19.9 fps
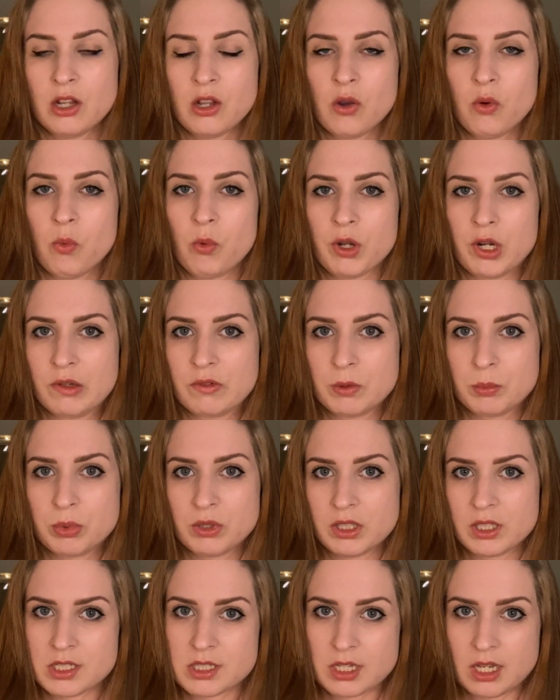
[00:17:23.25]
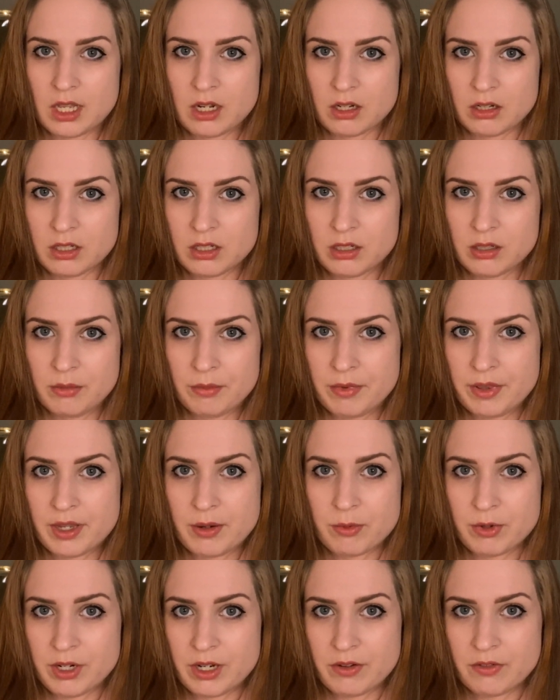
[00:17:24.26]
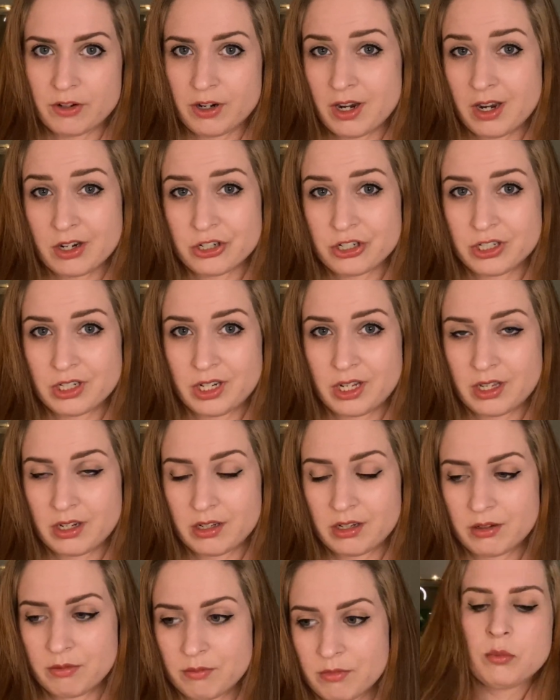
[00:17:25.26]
whatever police had on him, they would never actually get him.